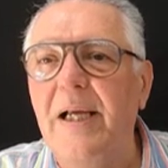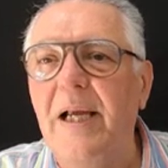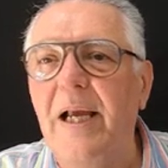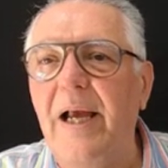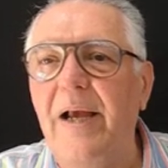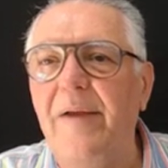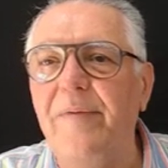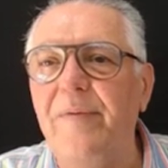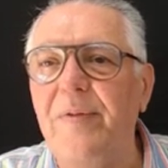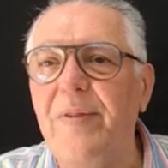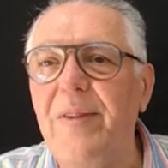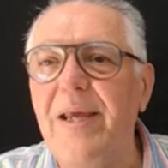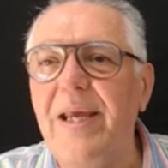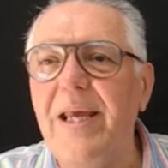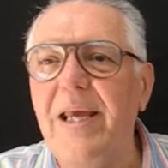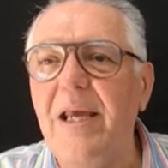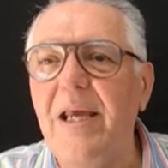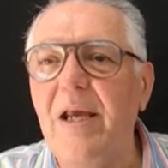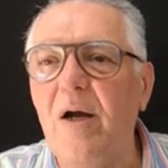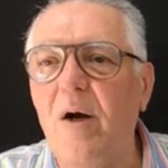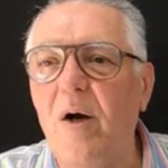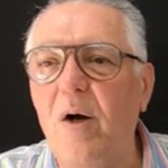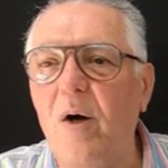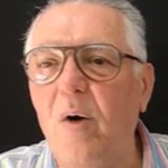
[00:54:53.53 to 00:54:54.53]
And
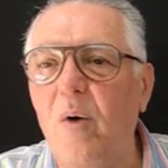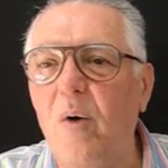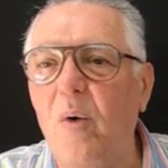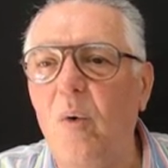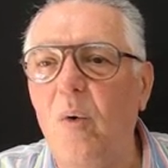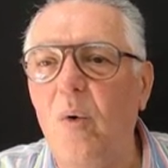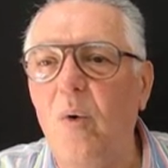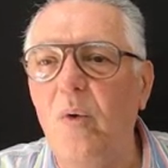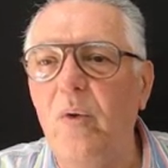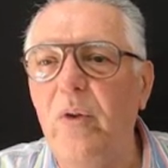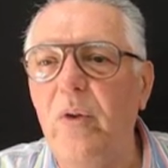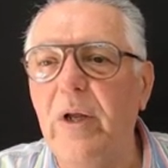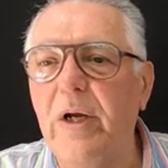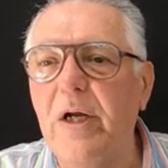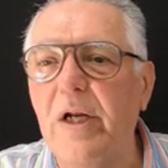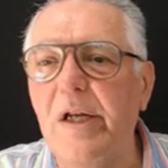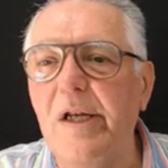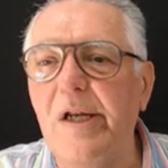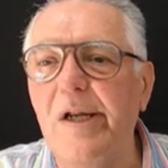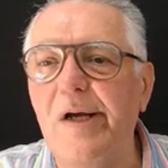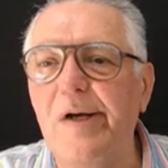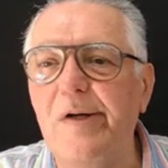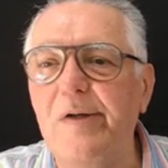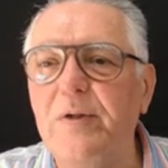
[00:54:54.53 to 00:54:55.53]
there are all the
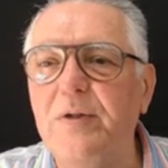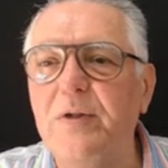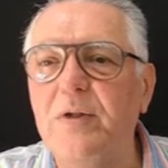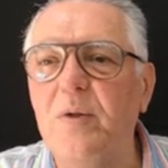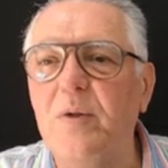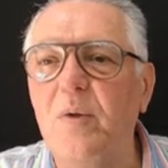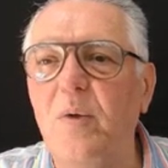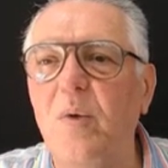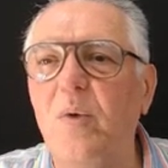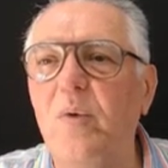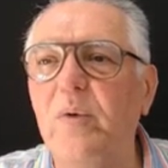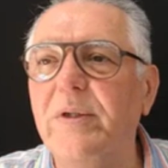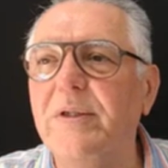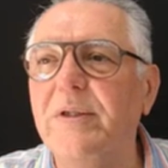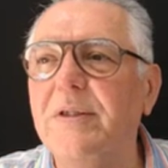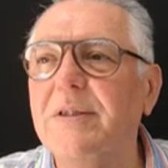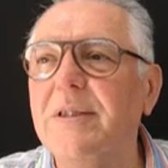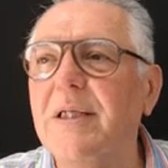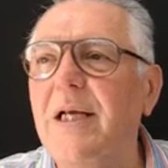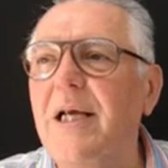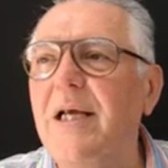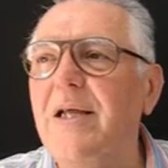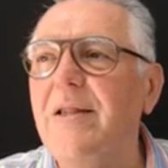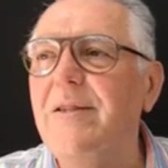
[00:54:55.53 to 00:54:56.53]
closed
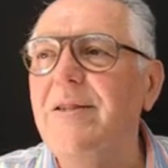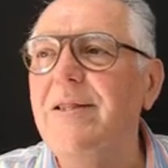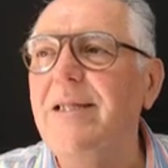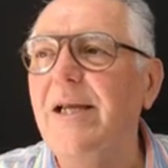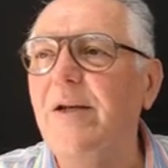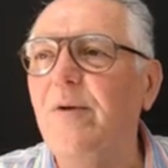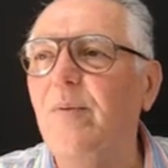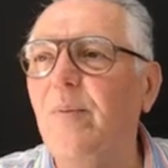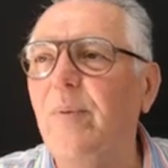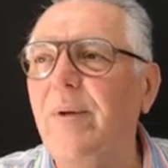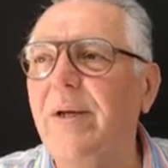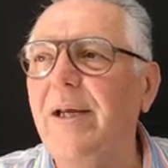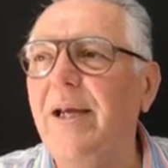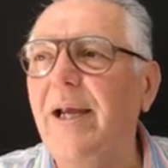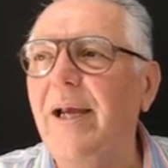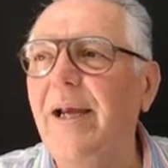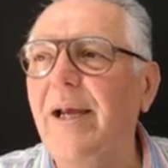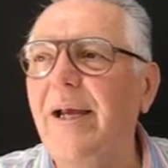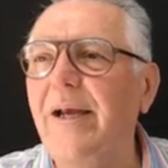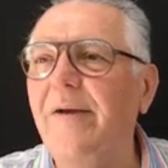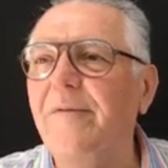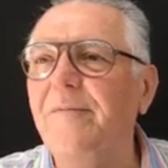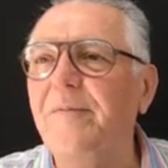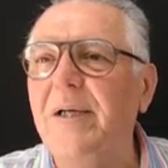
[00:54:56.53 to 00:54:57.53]
orders that we
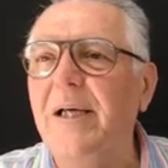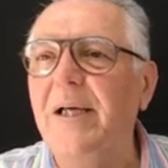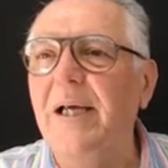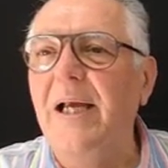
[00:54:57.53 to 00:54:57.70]
have.